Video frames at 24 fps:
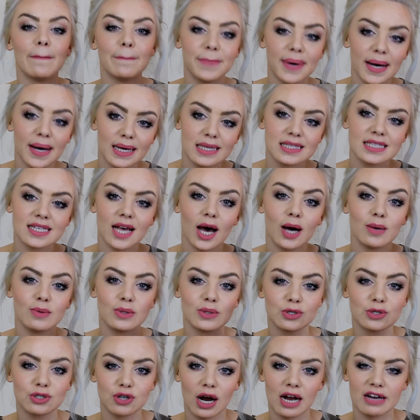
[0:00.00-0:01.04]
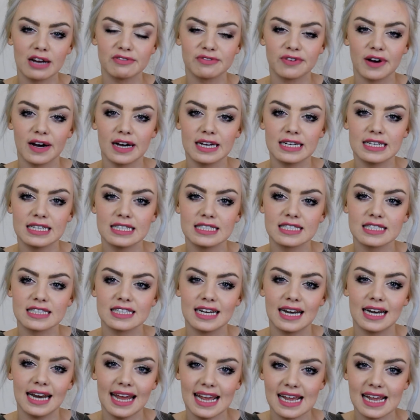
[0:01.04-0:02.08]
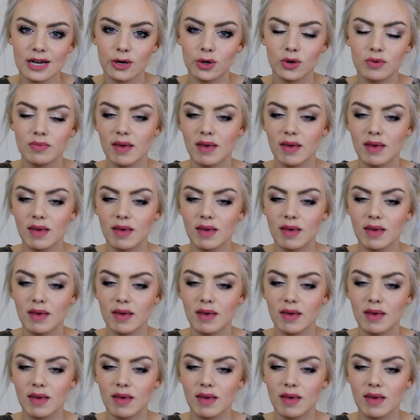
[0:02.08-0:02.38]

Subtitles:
But I will try and find the link,